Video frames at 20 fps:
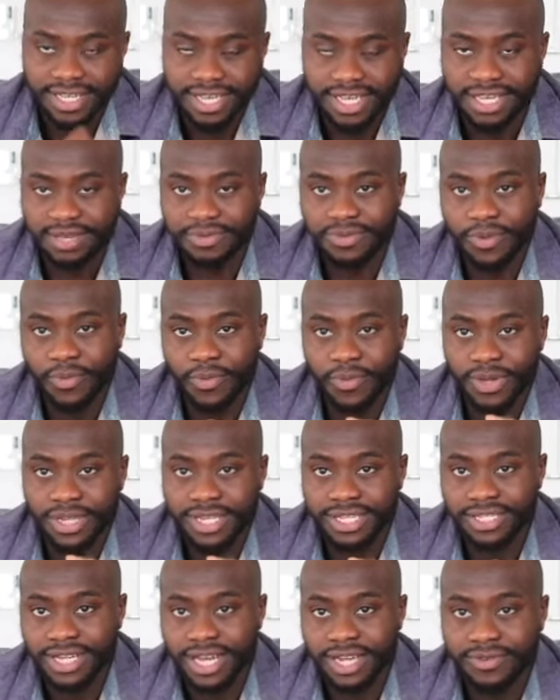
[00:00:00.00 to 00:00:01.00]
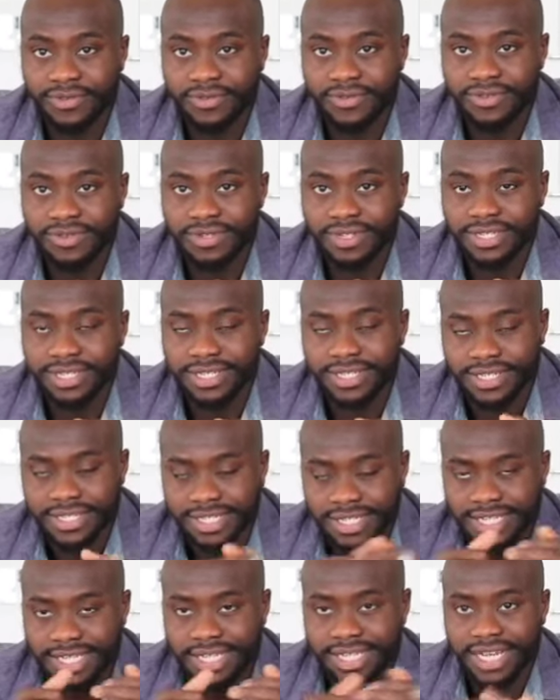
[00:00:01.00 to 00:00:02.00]
Keep supporting the channel.
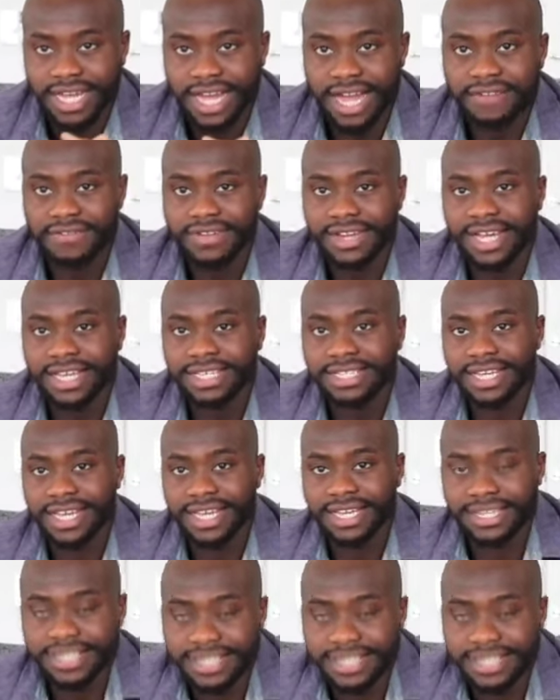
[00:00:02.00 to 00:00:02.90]
Have a nice day.